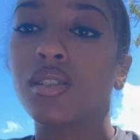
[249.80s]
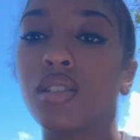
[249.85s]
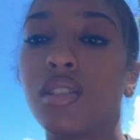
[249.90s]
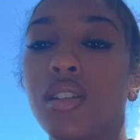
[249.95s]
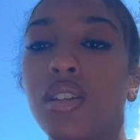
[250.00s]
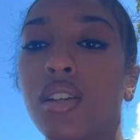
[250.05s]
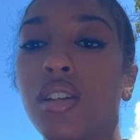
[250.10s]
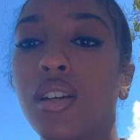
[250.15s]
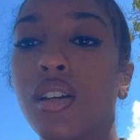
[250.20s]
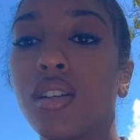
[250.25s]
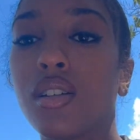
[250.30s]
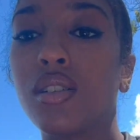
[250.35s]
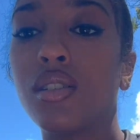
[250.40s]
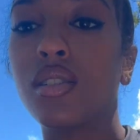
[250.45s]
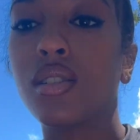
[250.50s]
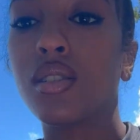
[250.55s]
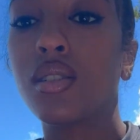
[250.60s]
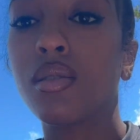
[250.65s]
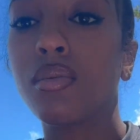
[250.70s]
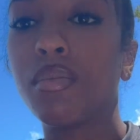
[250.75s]
see how this
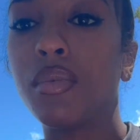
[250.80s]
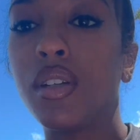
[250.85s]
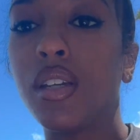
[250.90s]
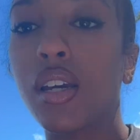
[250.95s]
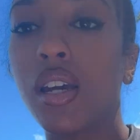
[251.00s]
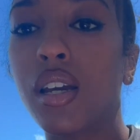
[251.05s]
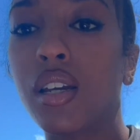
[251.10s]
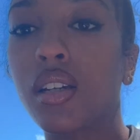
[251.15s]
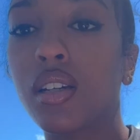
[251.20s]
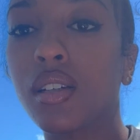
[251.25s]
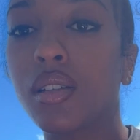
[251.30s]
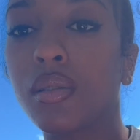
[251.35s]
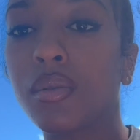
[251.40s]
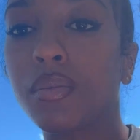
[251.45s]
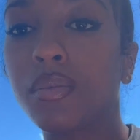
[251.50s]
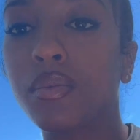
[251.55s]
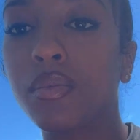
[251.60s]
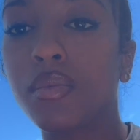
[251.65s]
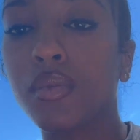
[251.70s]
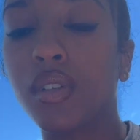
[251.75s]
be acting?
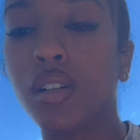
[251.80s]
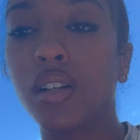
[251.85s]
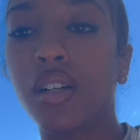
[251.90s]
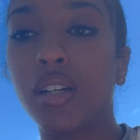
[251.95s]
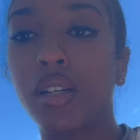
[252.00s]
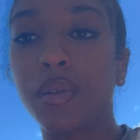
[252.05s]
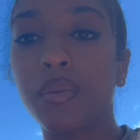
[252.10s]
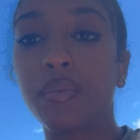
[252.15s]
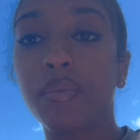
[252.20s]
Alright.